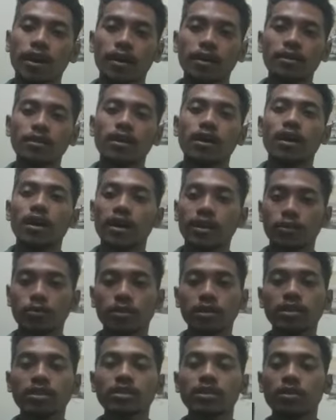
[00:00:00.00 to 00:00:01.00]
and high
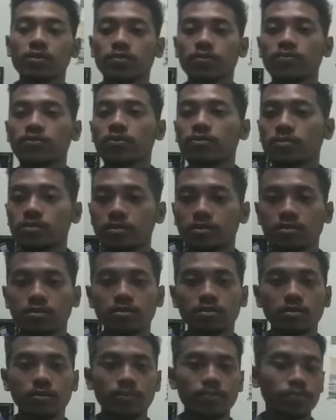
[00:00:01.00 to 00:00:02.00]
quality of
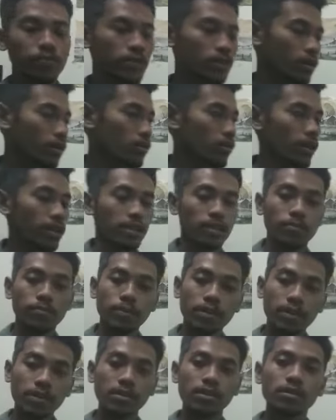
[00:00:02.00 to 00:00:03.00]
performance. Alright, the
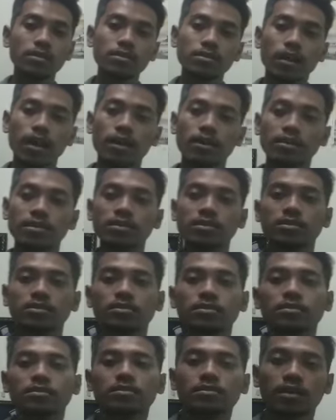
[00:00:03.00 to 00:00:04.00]
bigger hard
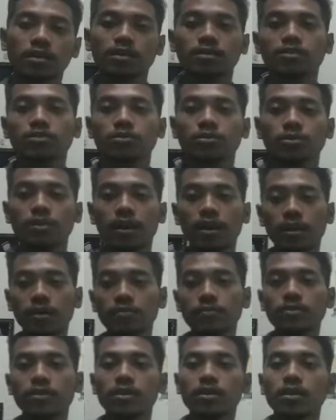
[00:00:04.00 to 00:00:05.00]
disk that you
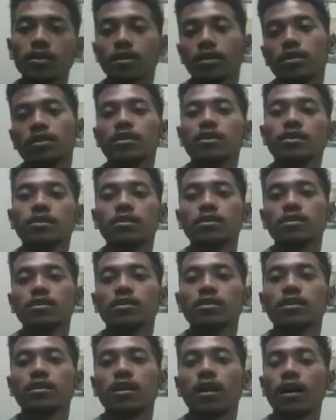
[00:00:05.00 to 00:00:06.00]
have,
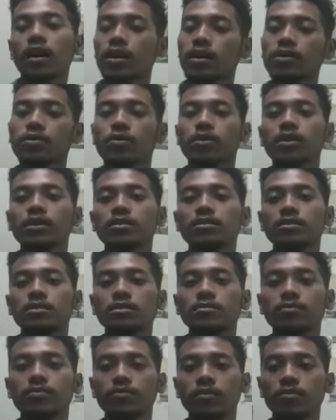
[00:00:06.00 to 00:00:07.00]
the high
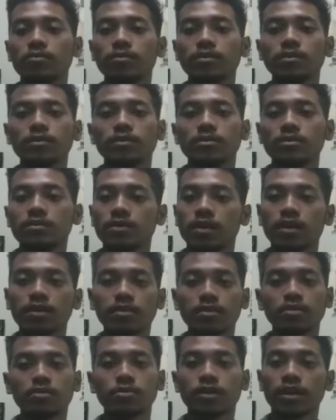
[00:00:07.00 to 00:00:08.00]
quality performance
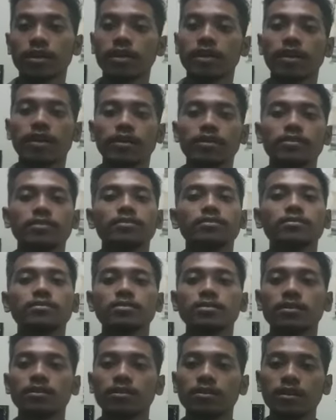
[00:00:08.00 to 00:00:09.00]
that you can have.
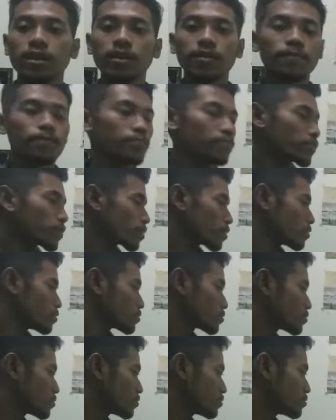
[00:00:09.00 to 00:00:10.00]
Alright,
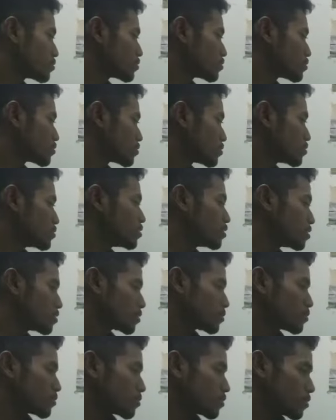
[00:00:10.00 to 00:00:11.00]
so
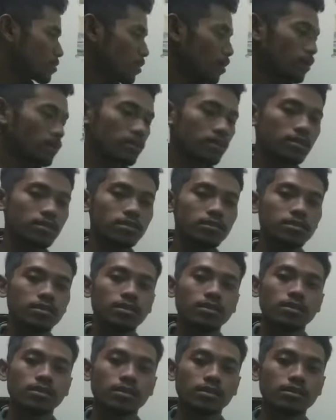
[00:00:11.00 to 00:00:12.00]
this hard
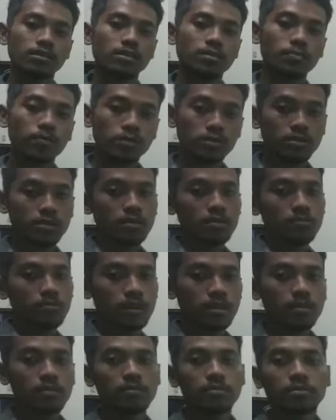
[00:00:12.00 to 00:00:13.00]
disk is supported
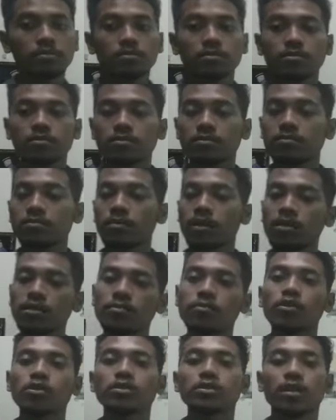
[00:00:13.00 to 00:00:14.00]
by the
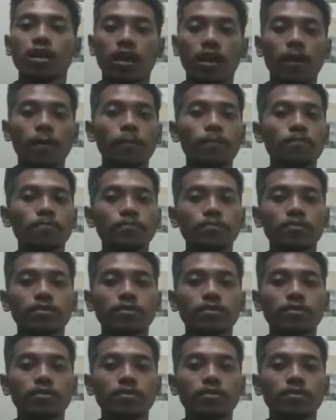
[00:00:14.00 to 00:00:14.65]
motherboard type